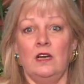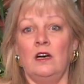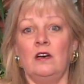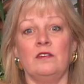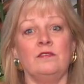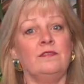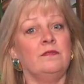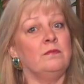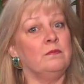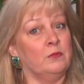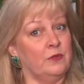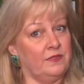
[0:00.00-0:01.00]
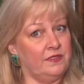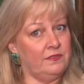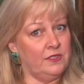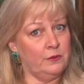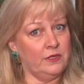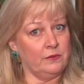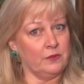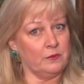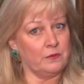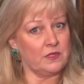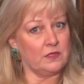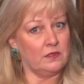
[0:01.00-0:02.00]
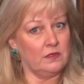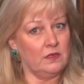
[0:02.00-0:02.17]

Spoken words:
of movie viewing rooms.